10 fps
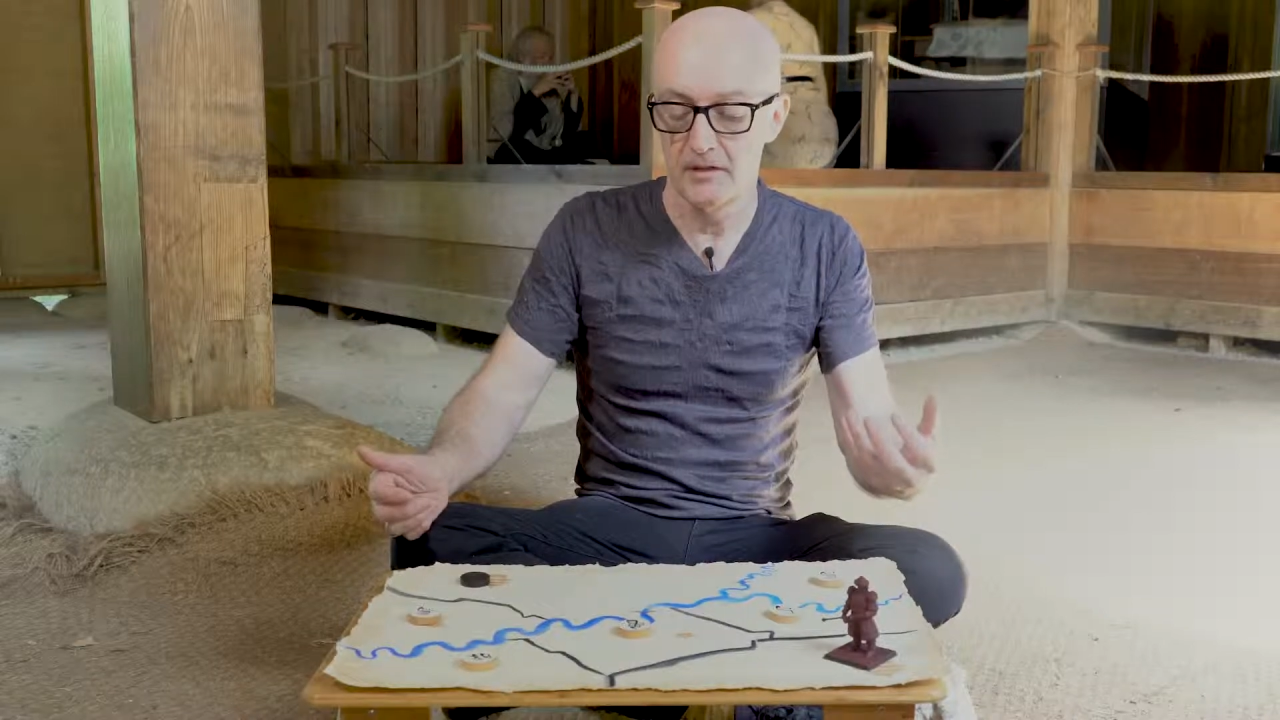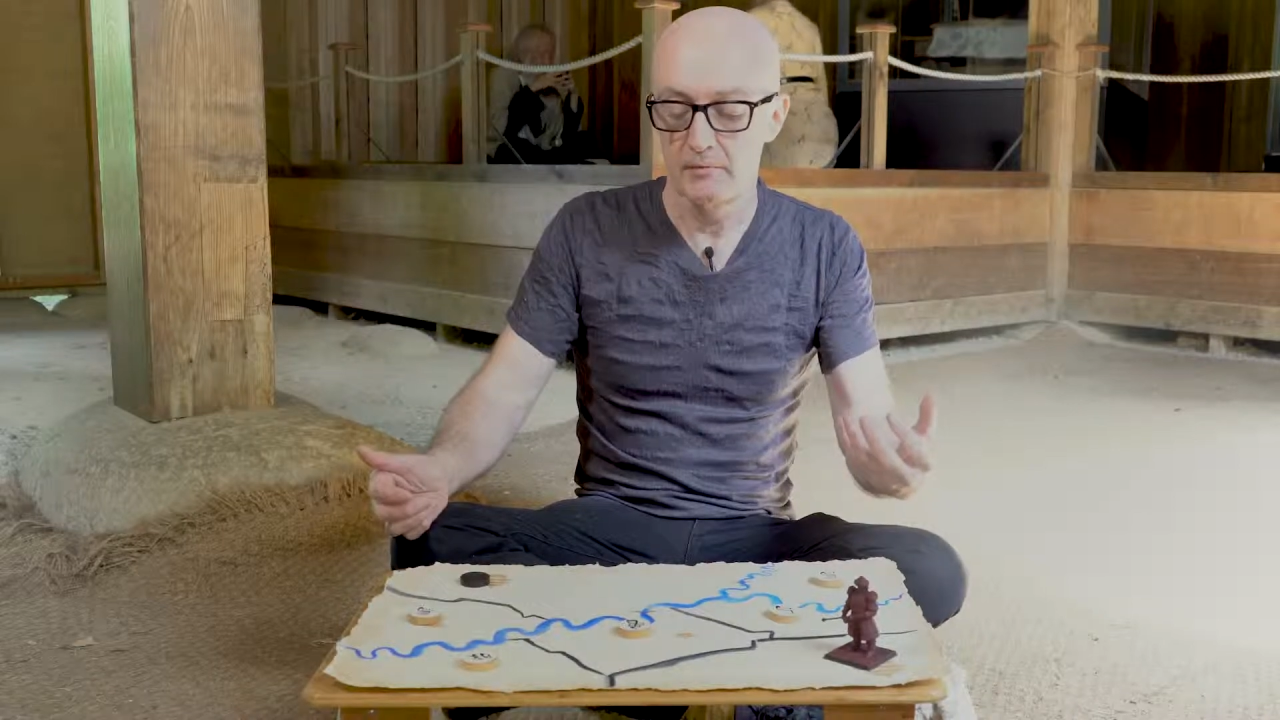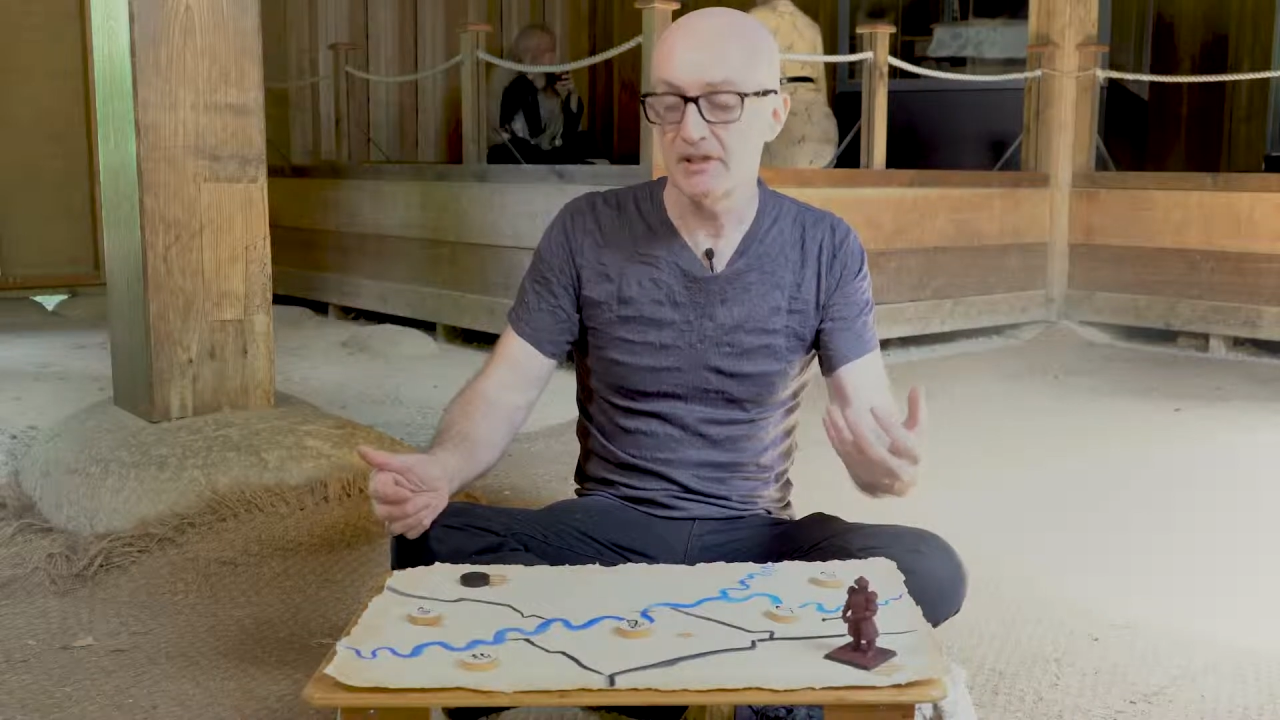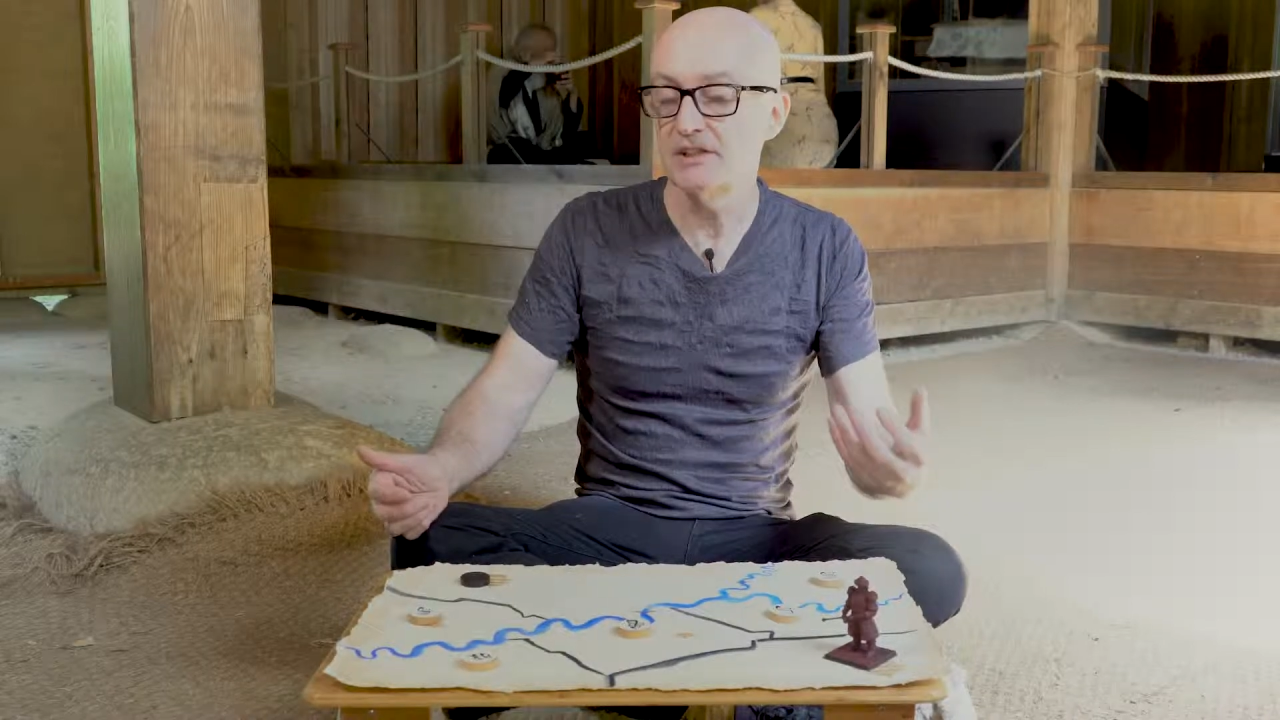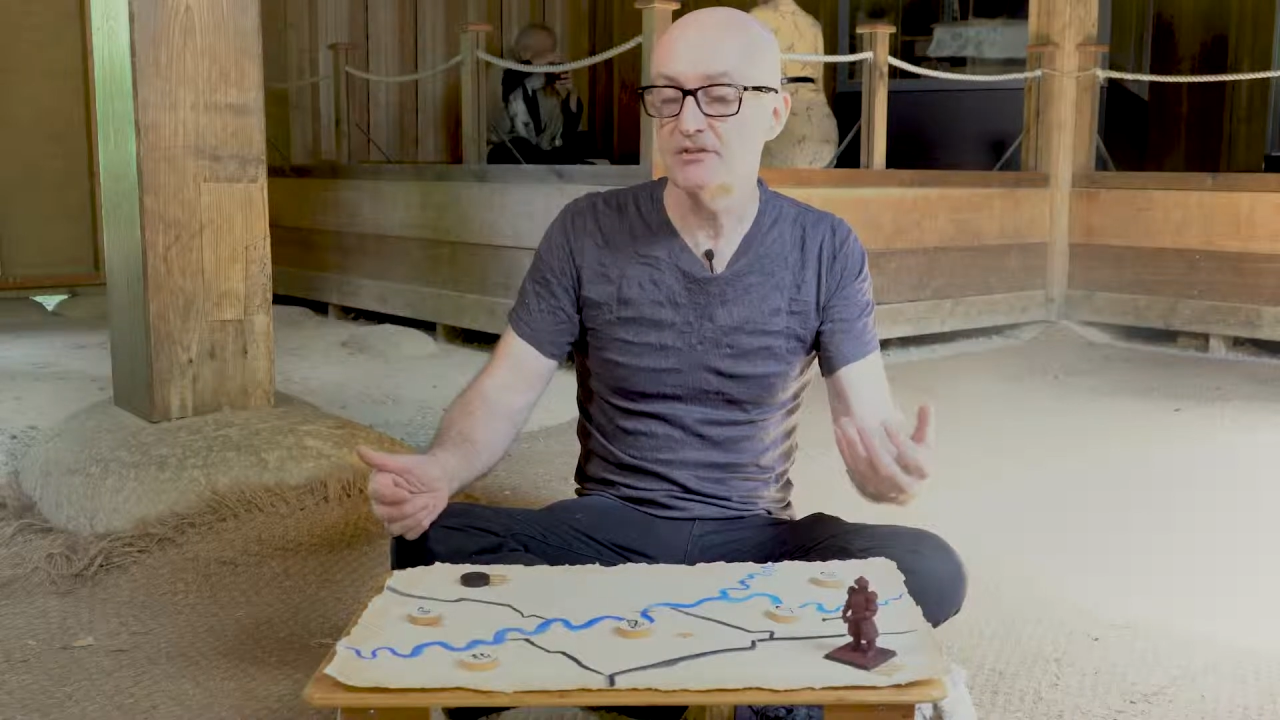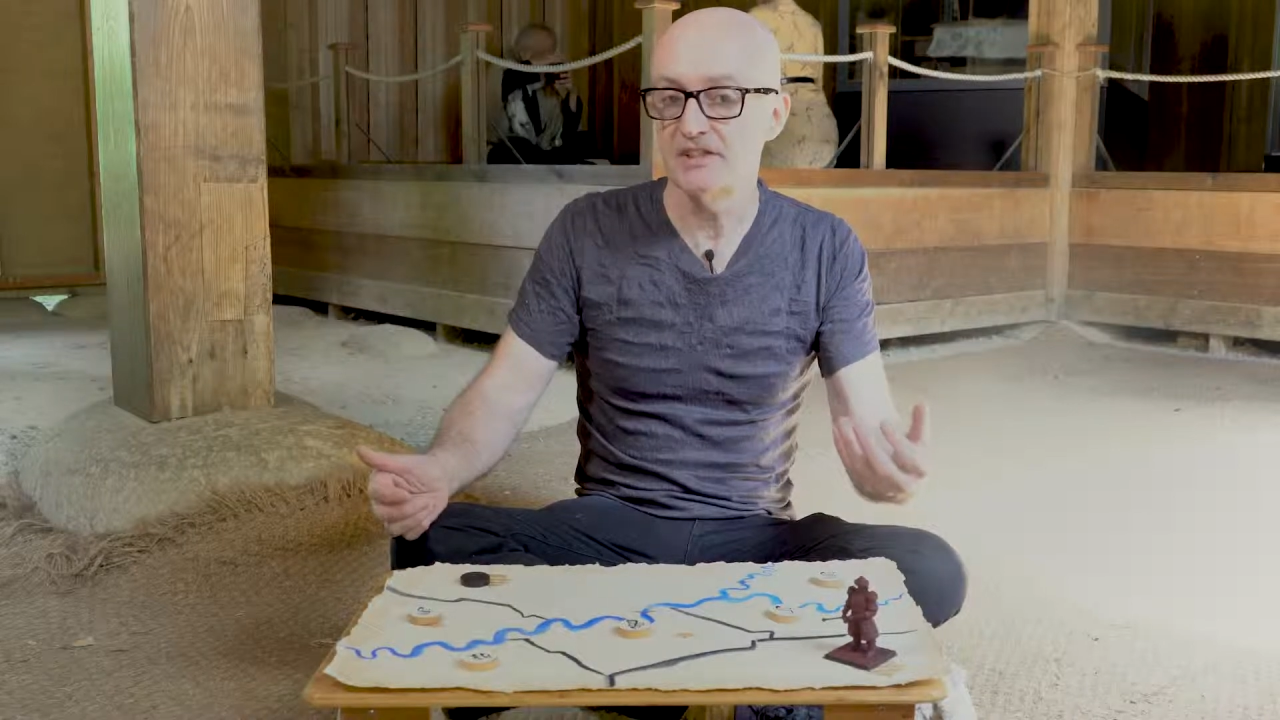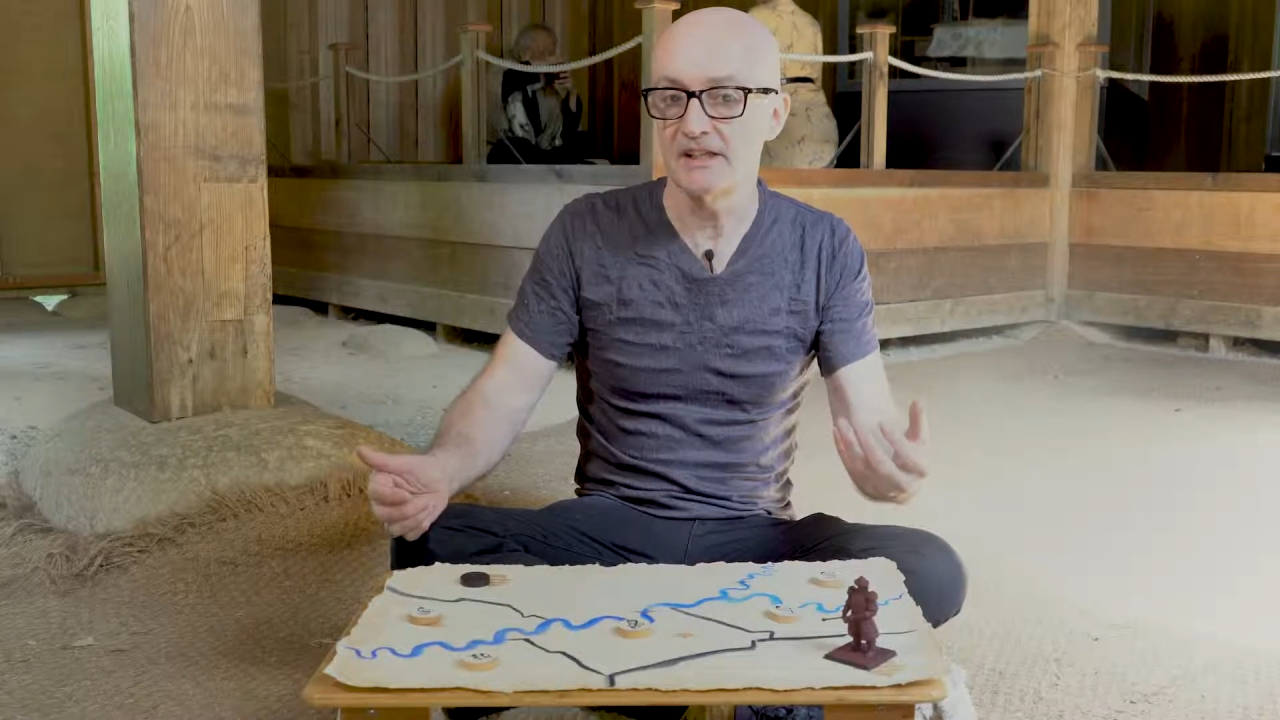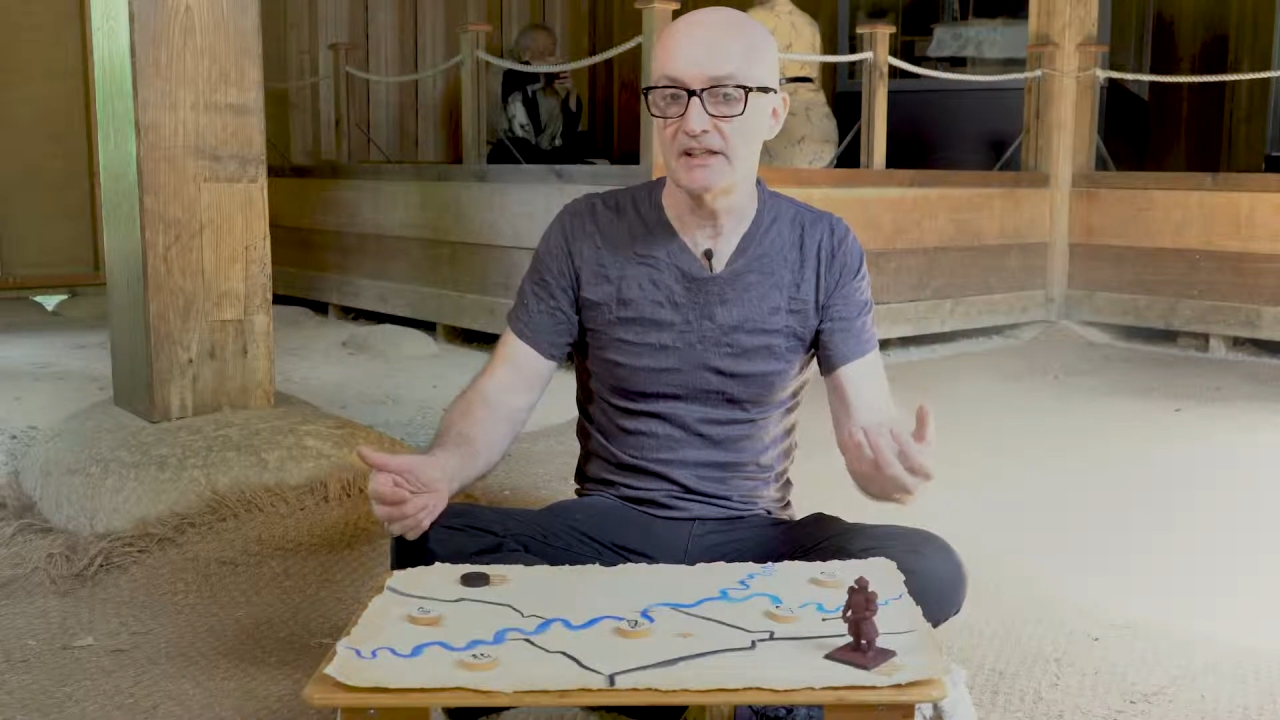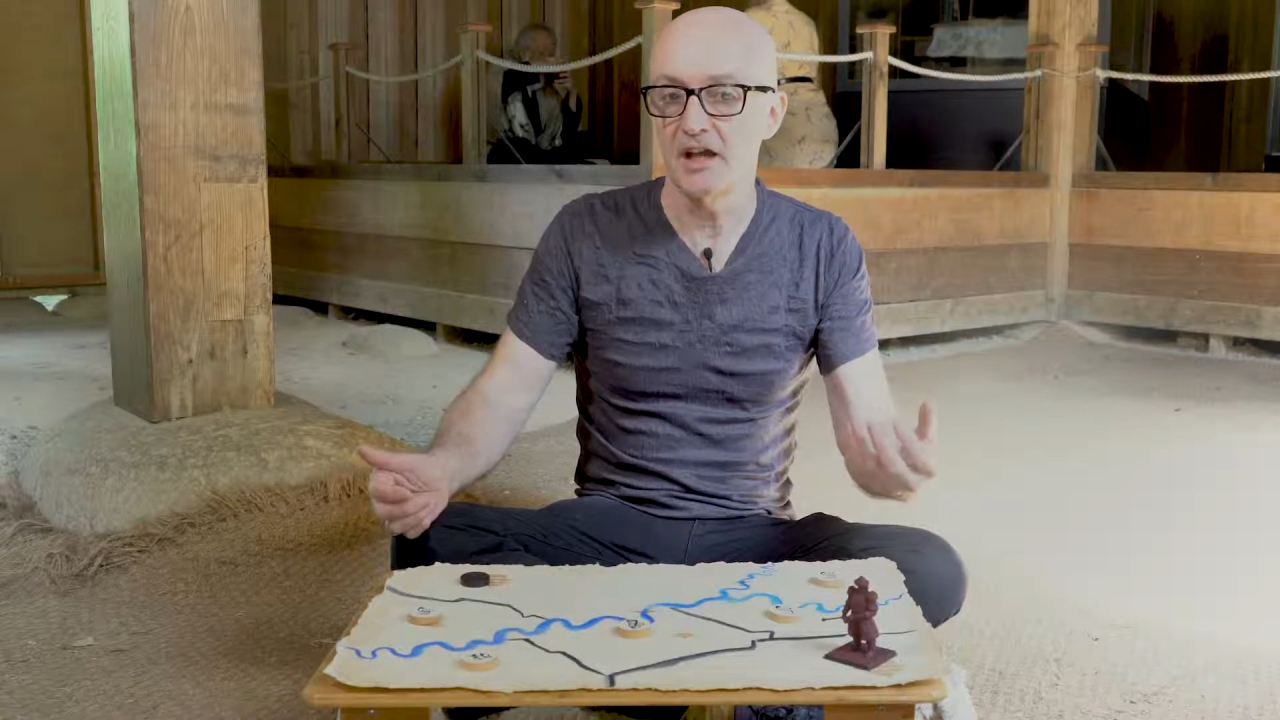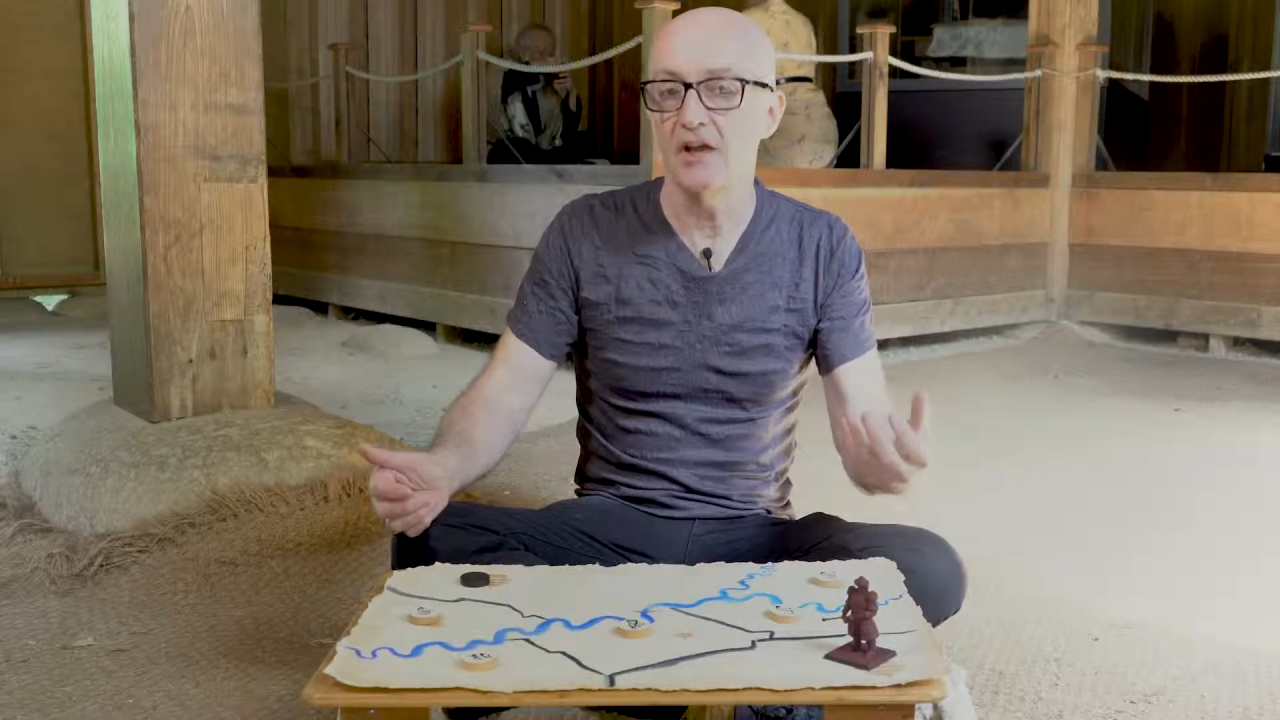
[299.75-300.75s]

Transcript: by using